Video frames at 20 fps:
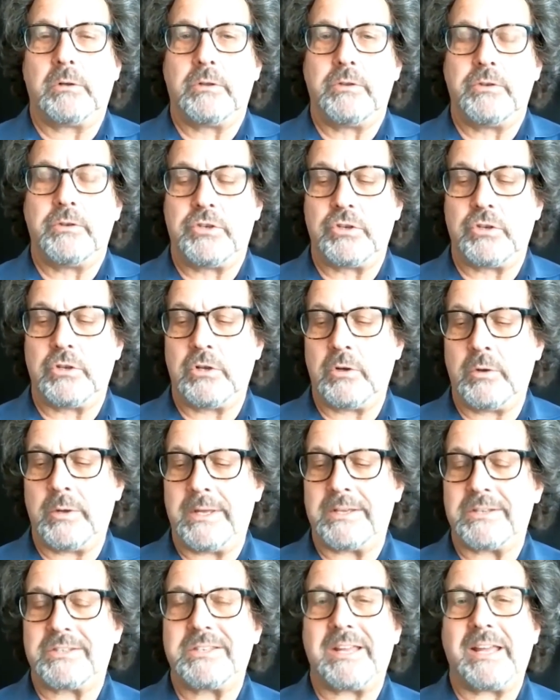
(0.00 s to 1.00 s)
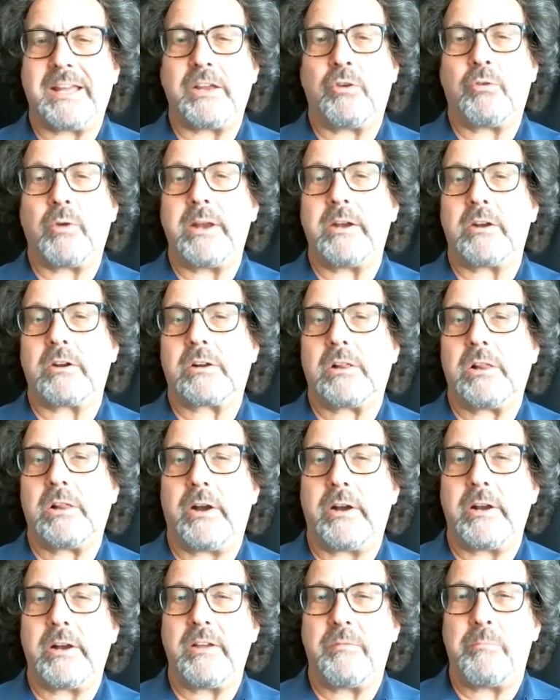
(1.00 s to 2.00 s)
do is to get greater
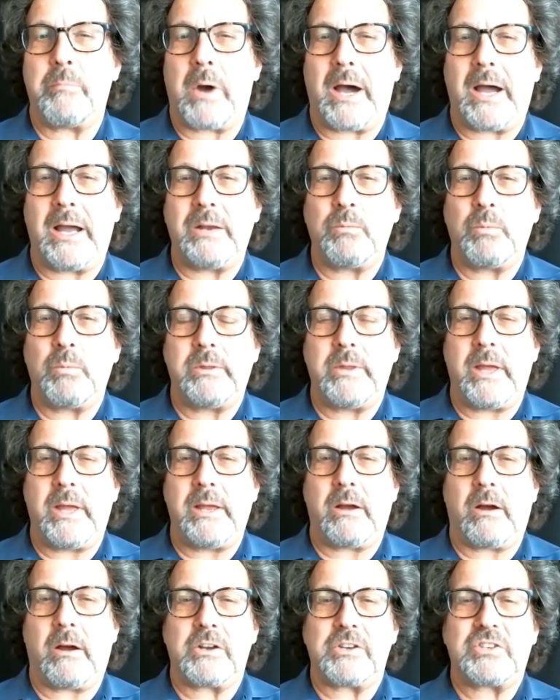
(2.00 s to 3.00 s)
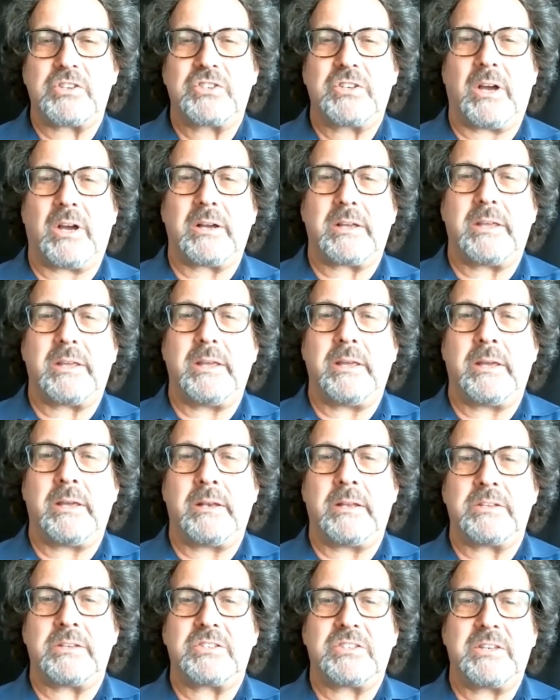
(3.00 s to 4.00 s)
clarity of mind when they are stuck in
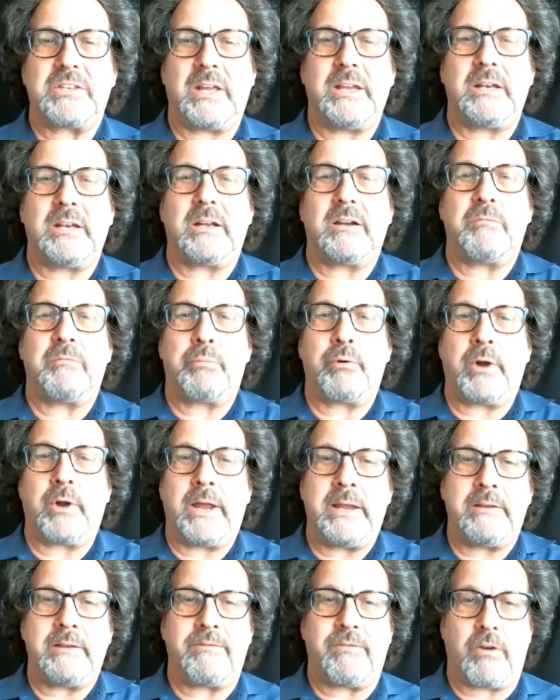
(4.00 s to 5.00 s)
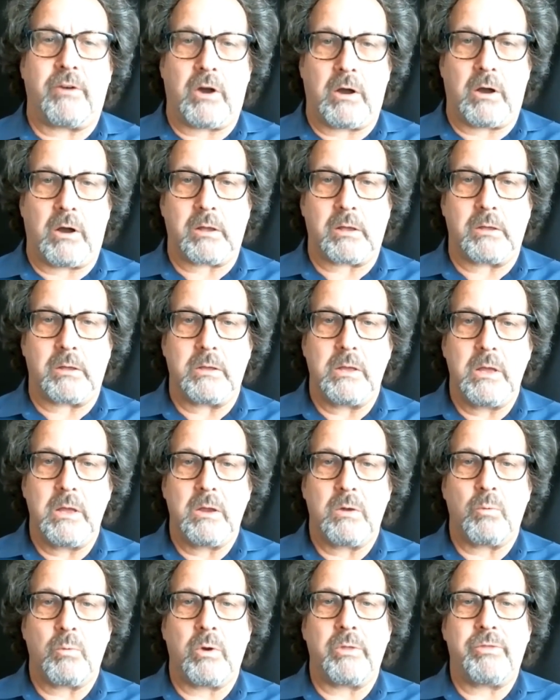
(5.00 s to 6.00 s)
a state of brain fog,
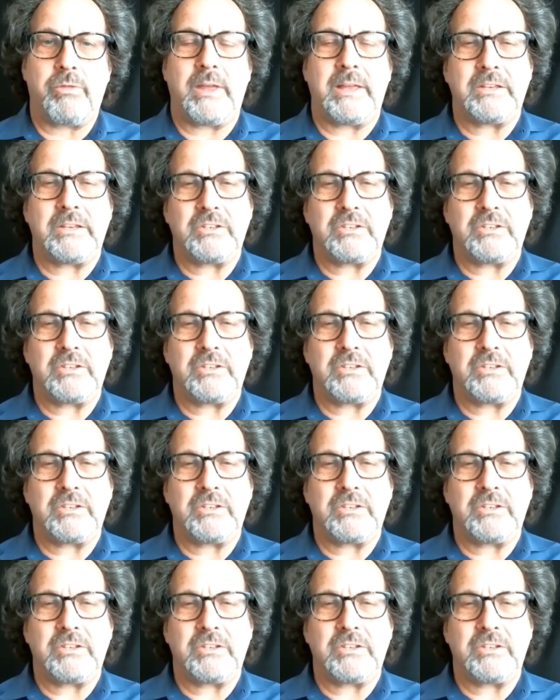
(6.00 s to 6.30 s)
where things